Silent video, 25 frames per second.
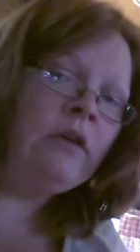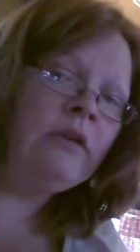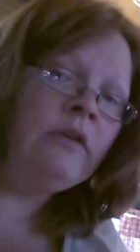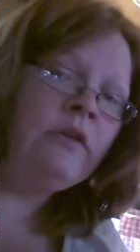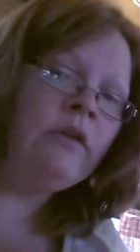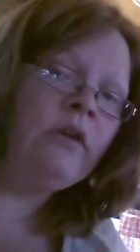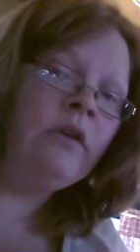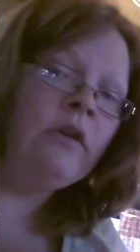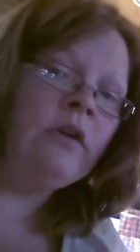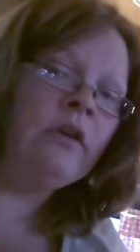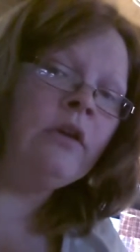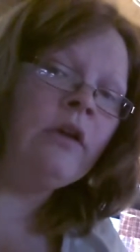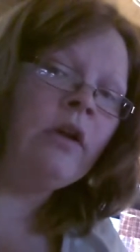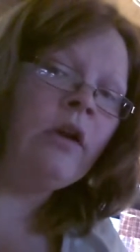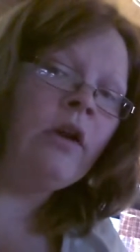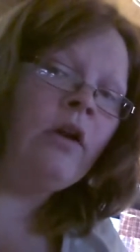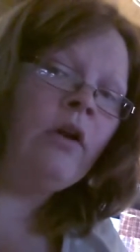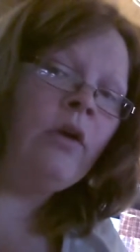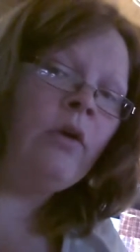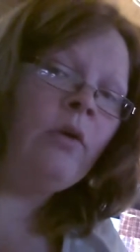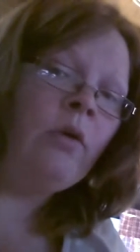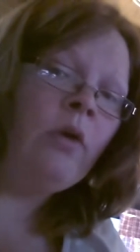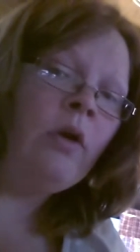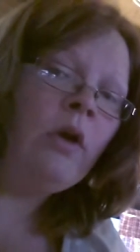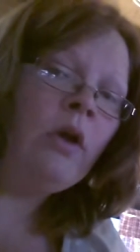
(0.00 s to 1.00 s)
So you're going to
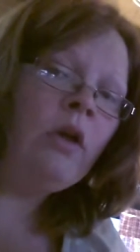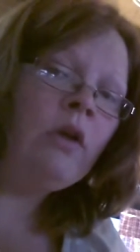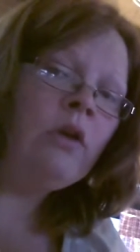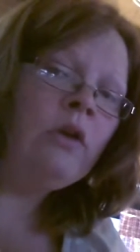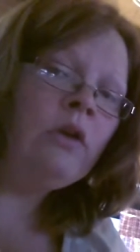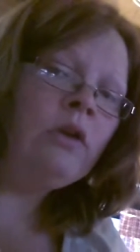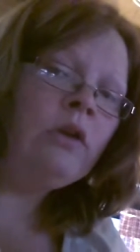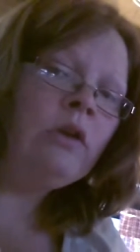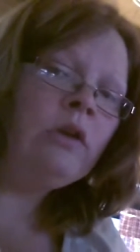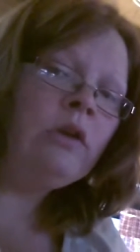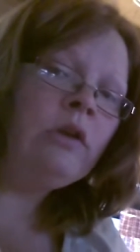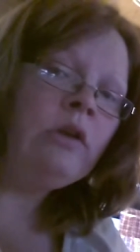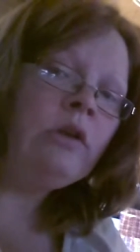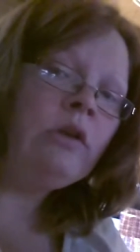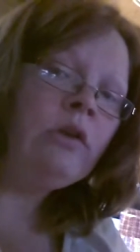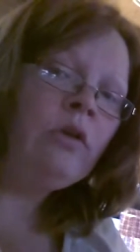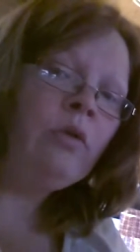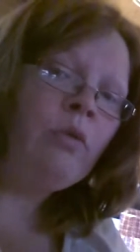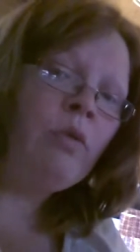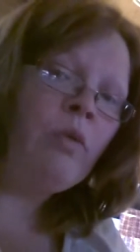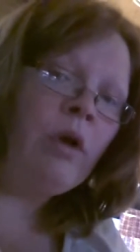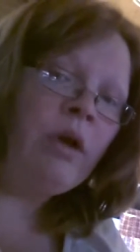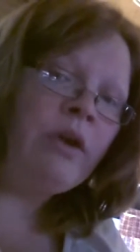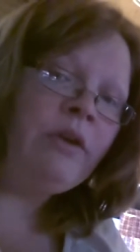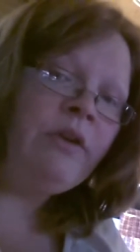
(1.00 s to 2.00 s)
go
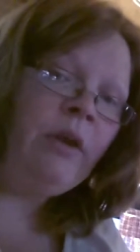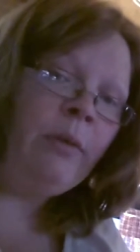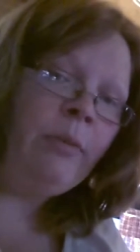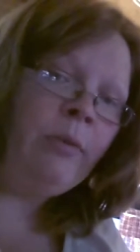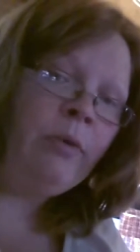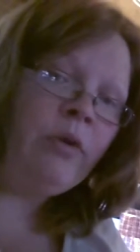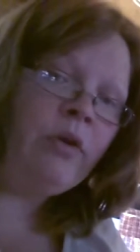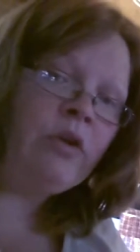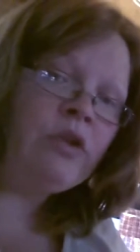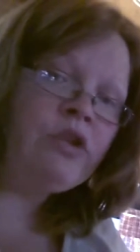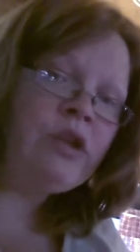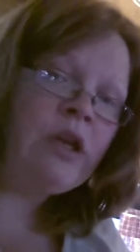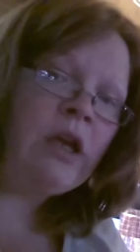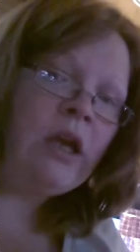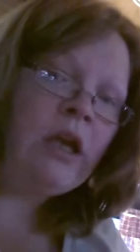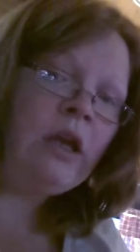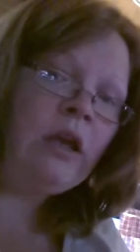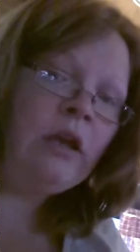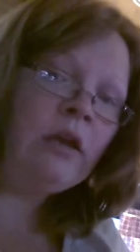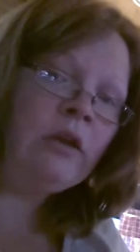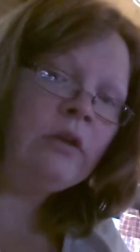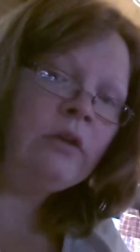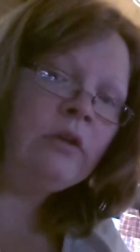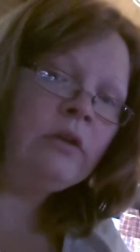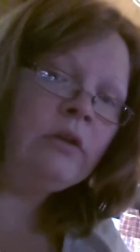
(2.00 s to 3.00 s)
1 double
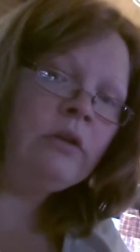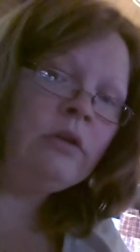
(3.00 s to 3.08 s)
crochet,